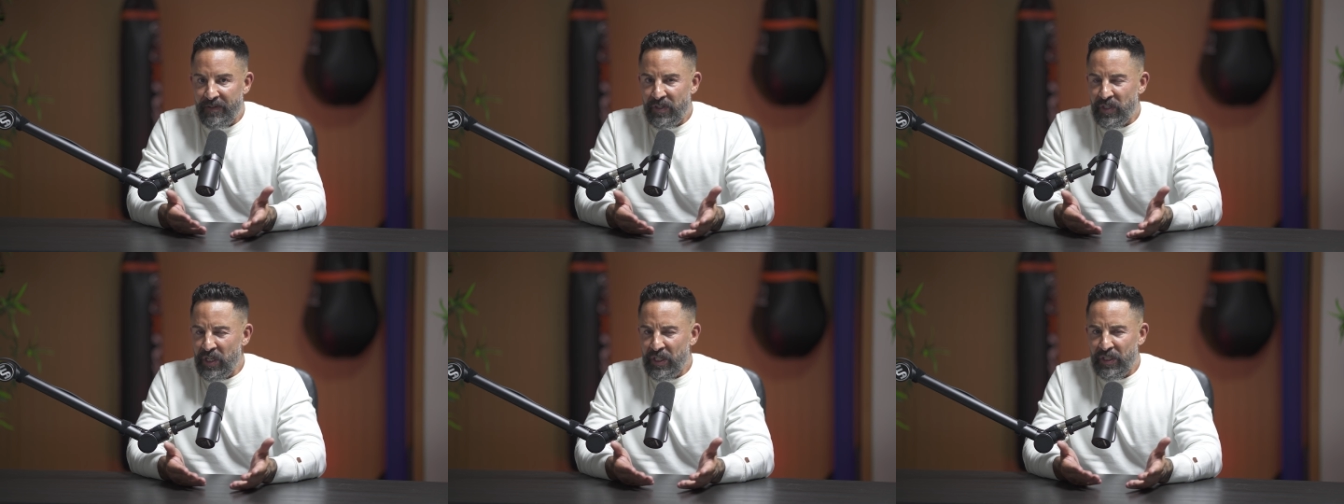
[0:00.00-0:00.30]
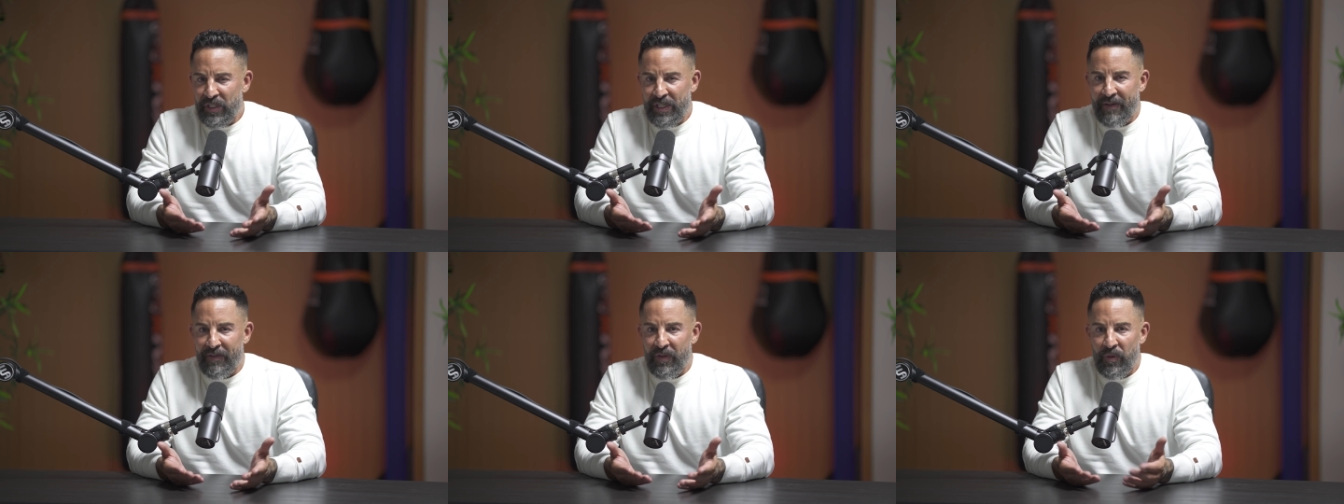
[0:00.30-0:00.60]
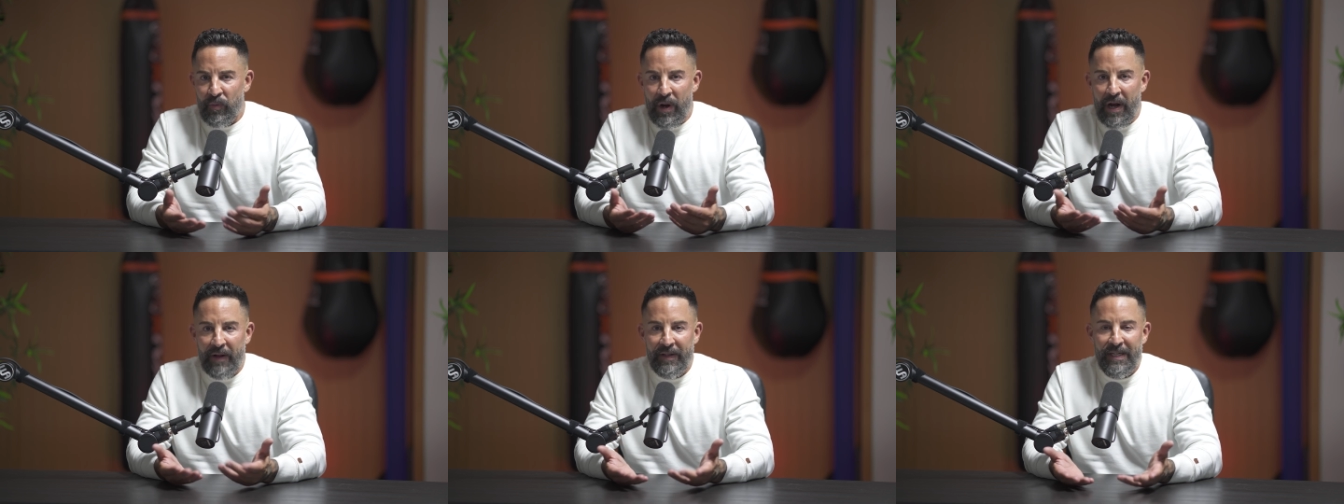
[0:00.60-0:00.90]
6th,
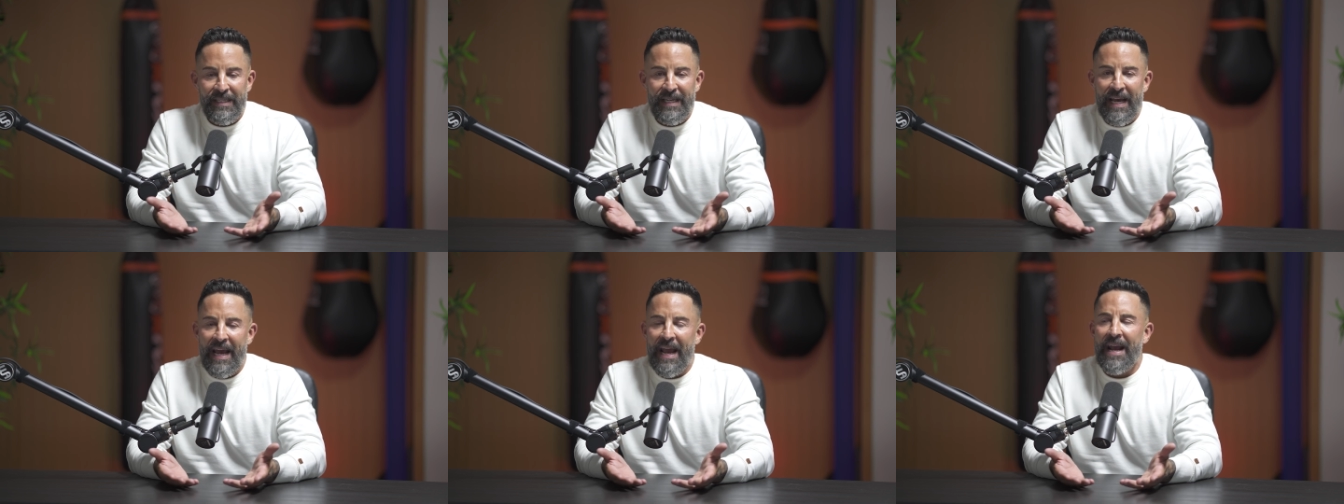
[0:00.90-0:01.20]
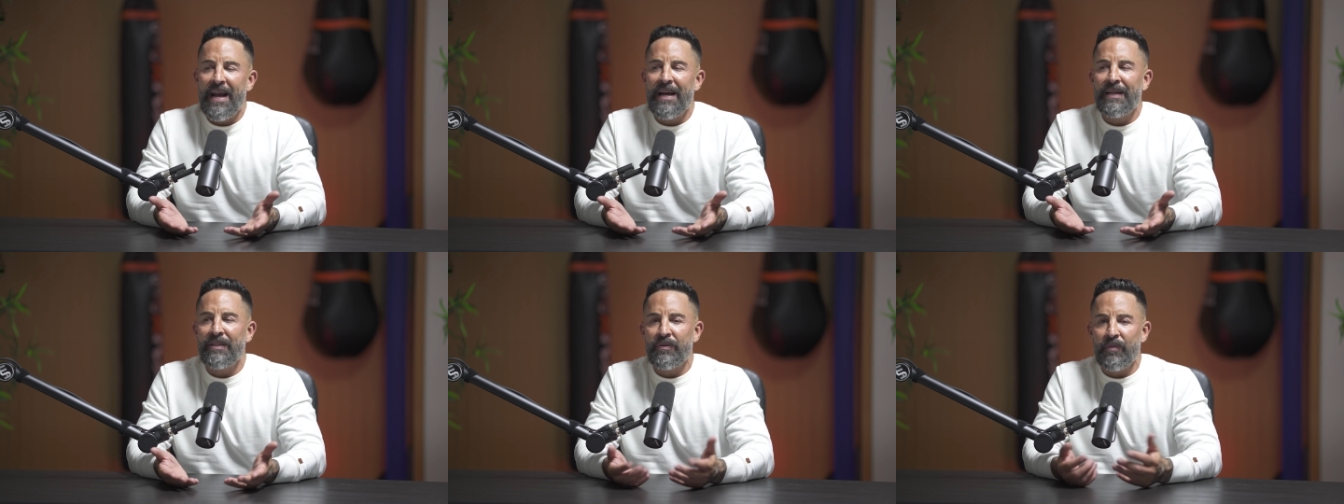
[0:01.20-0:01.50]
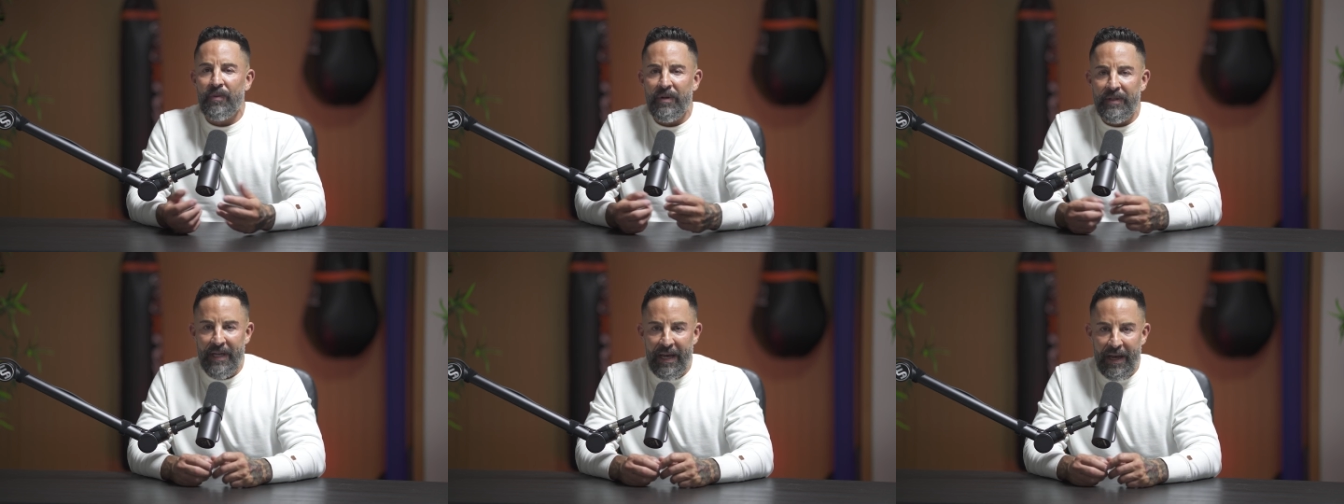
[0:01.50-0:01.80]
7th round, his hands
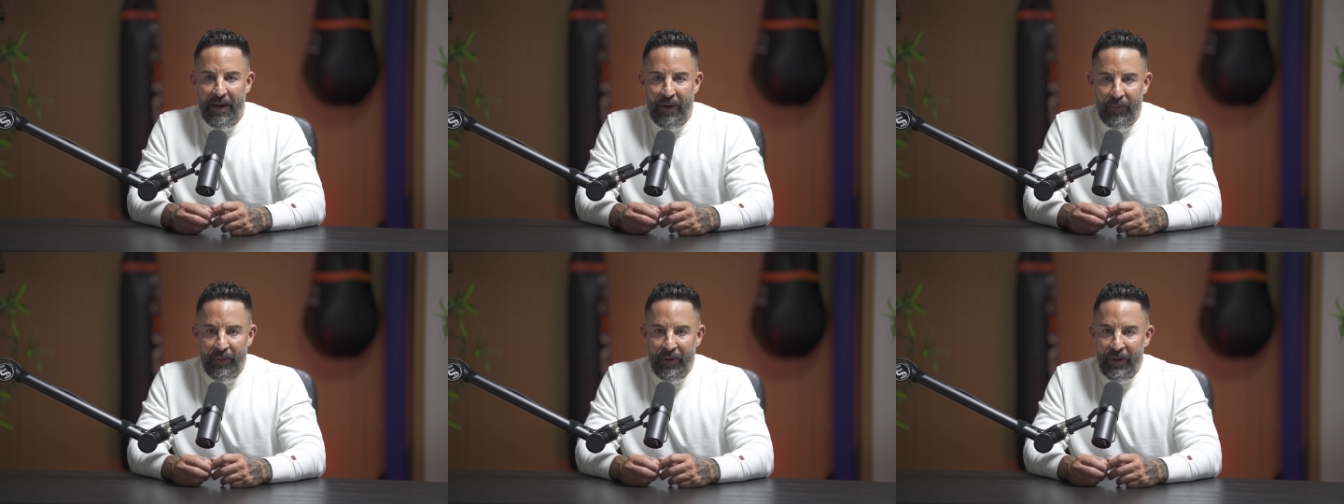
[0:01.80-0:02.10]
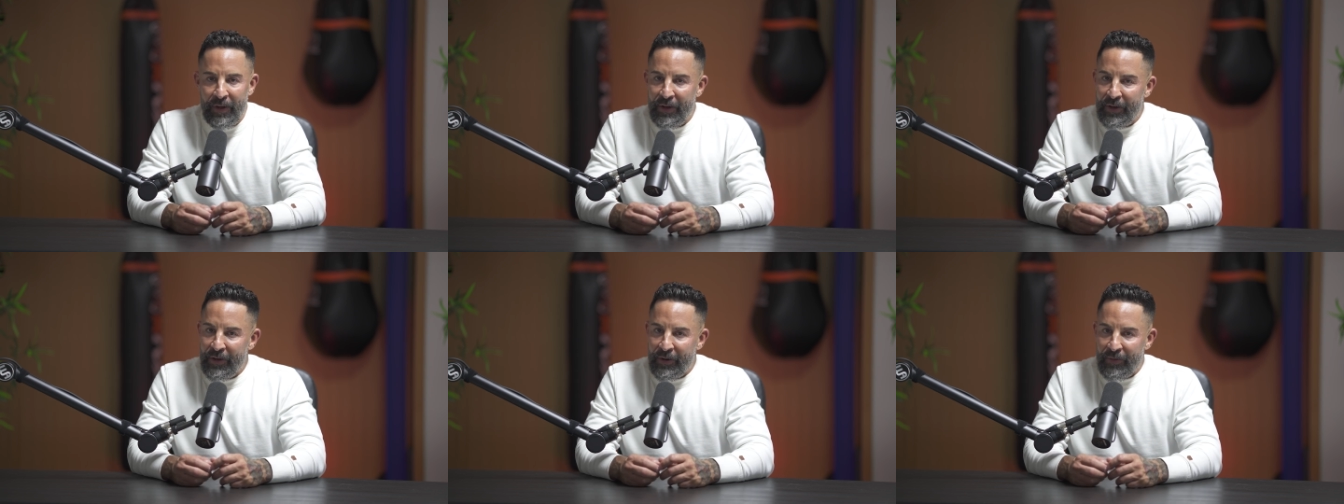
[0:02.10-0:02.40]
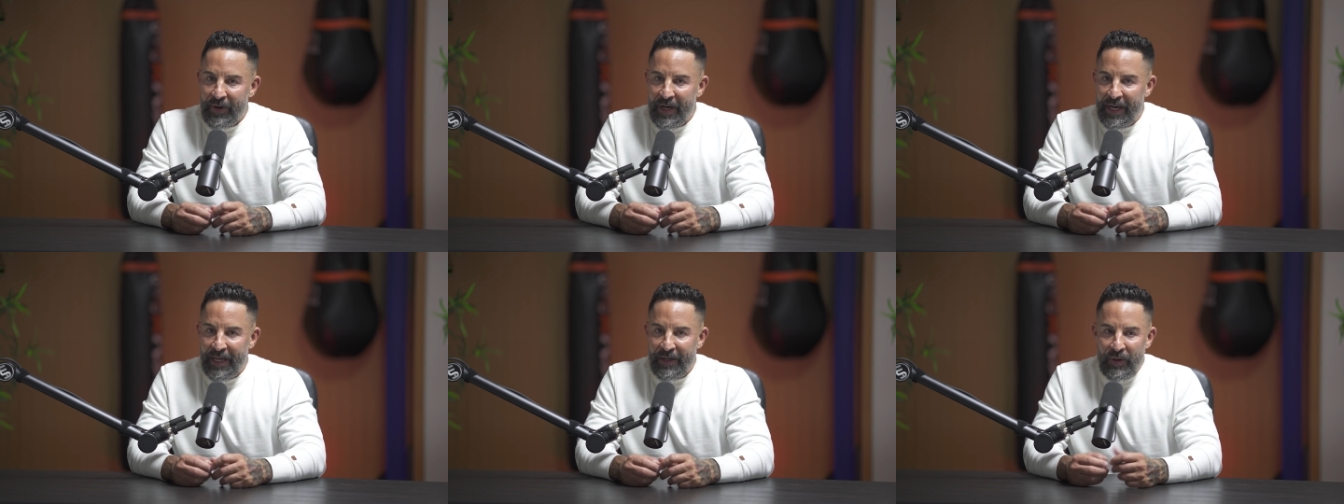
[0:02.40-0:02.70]
were down,
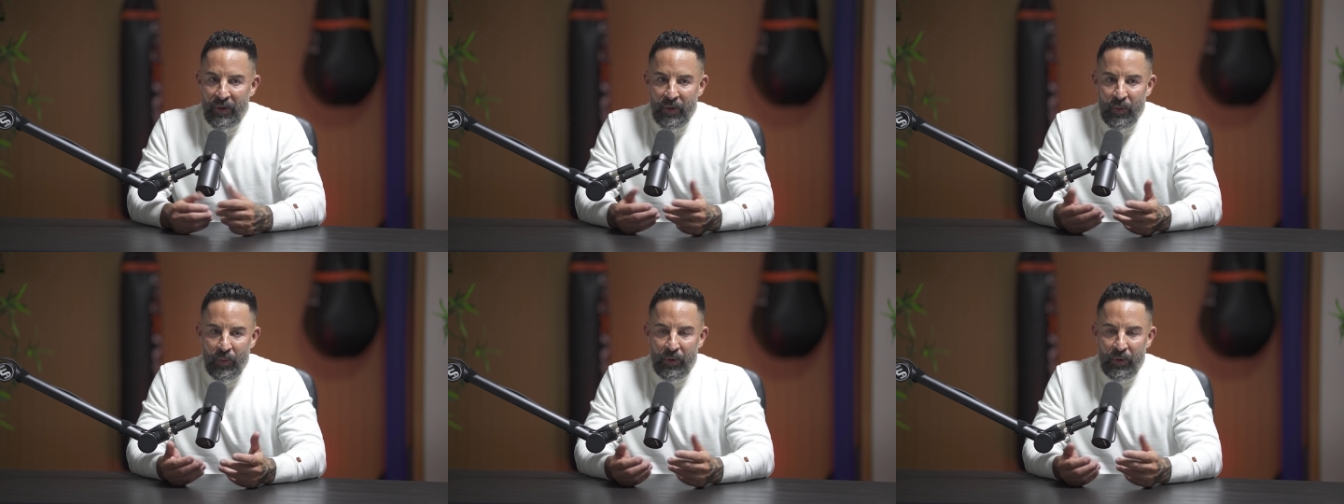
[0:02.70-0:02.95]
right?